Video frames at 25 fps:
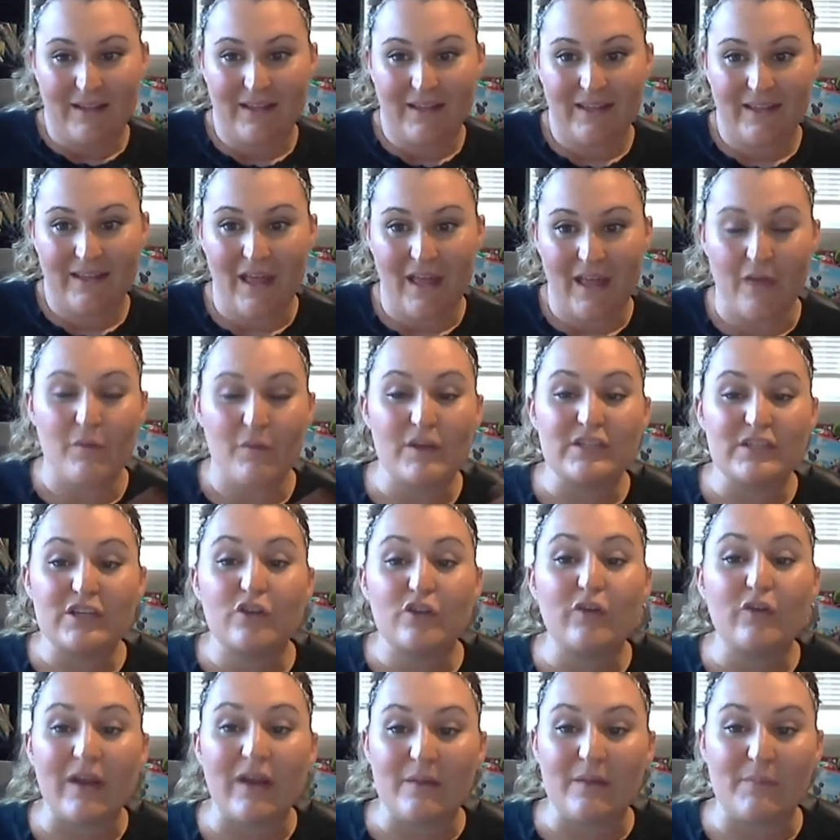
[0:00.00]
it wasn't a
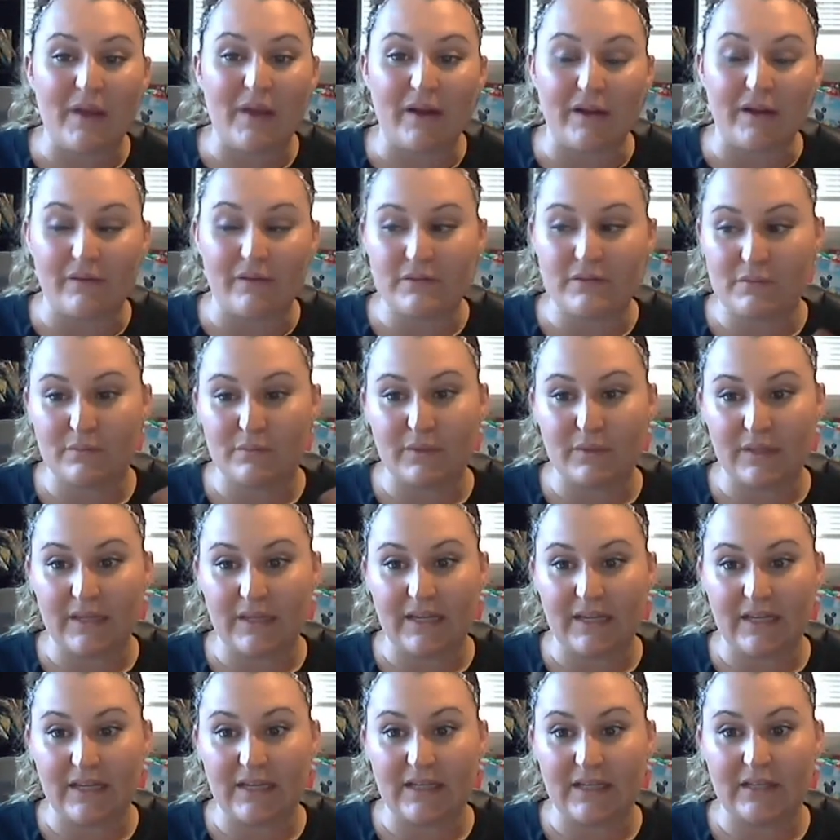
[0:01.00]
great period. It was
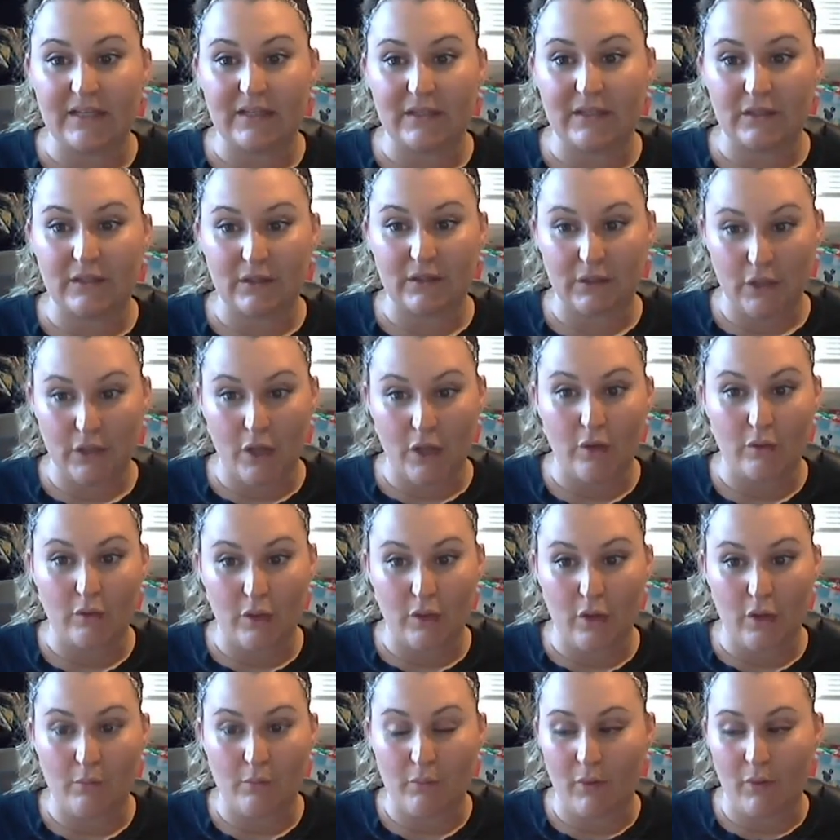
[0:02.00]
really
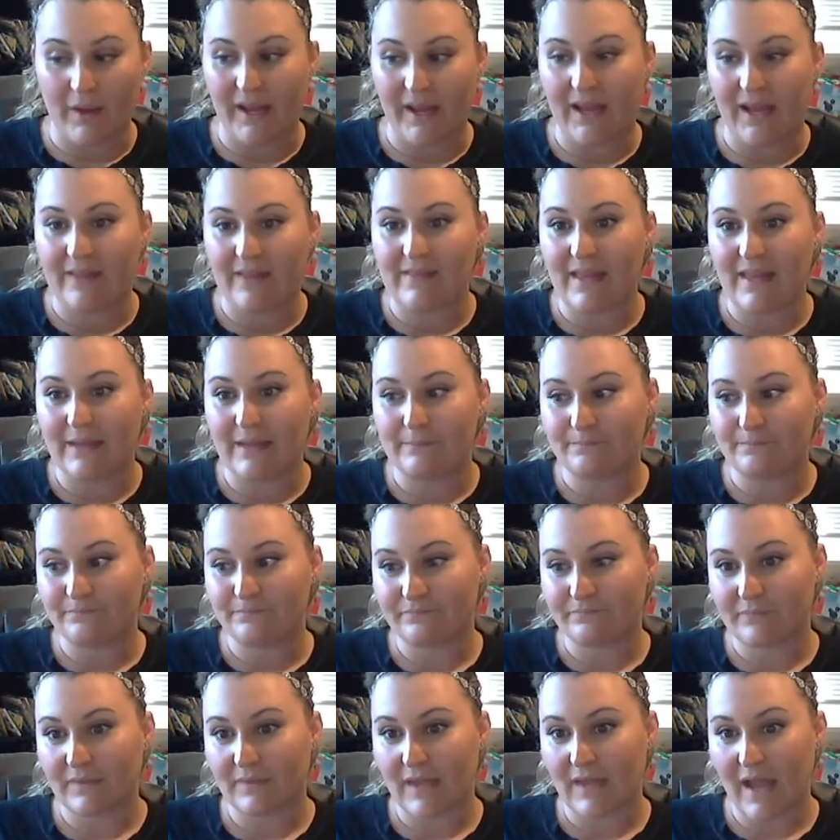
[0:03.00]
low point. And then
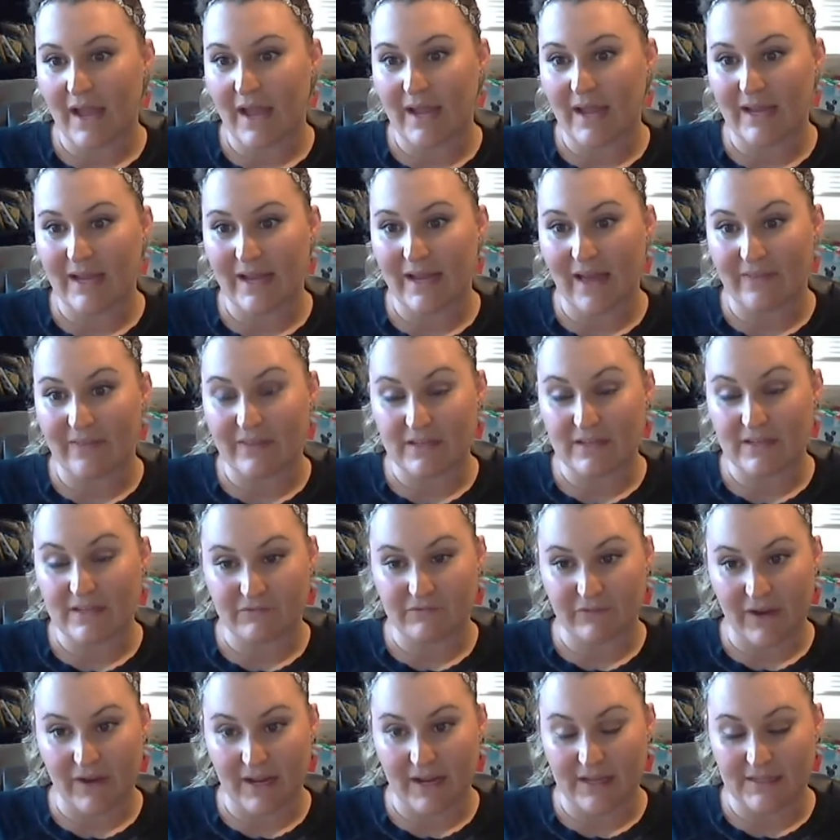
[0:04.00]
I had this
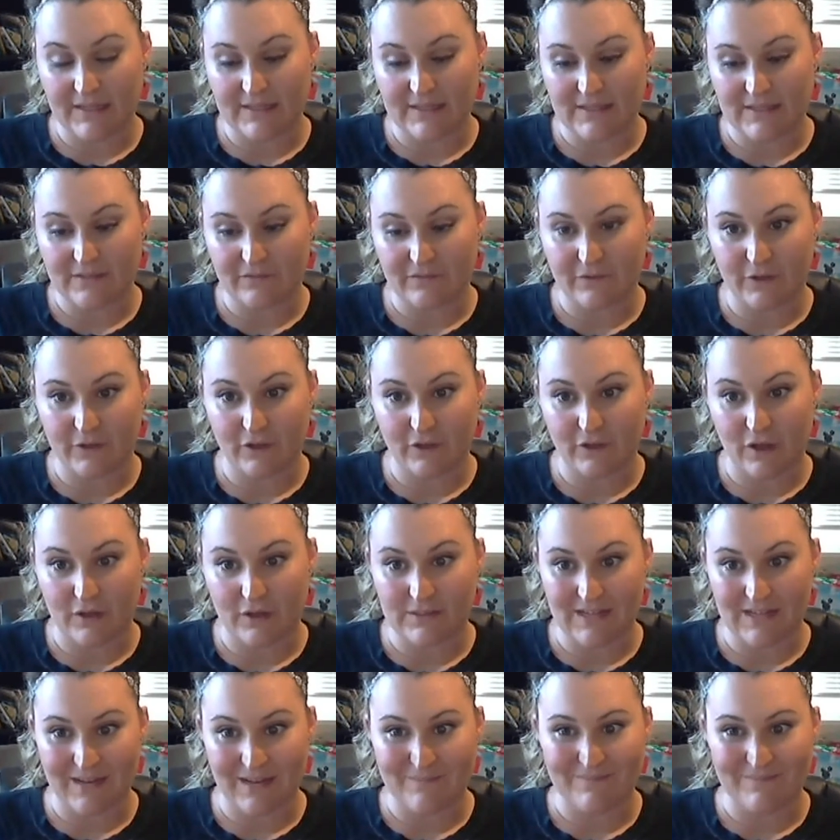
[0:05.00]
friend for a long
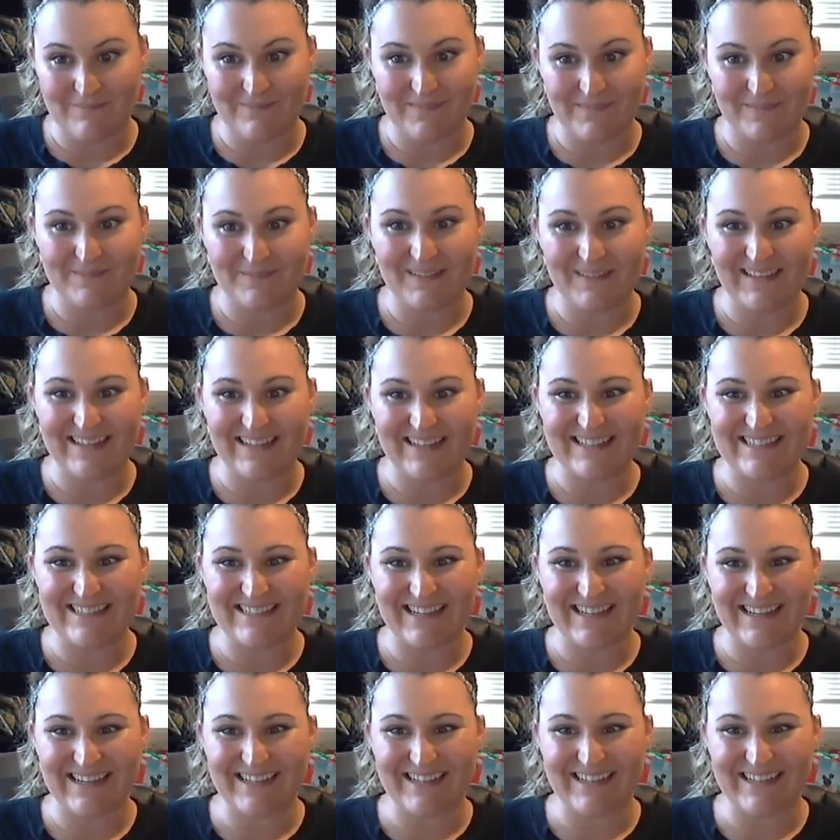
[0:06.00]
time,
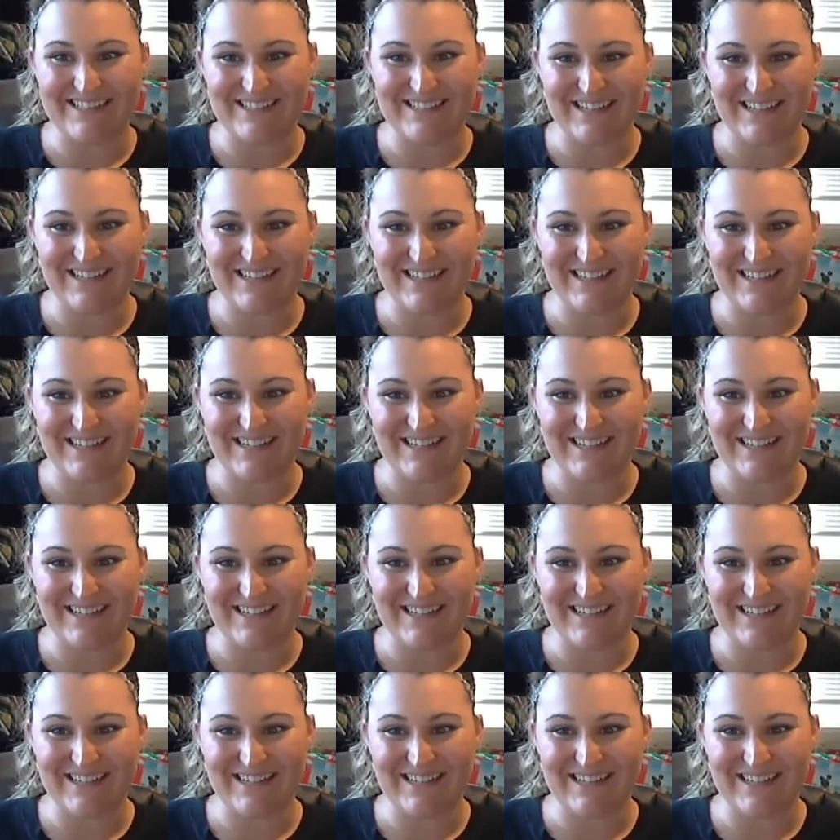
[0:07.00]
Melissa. She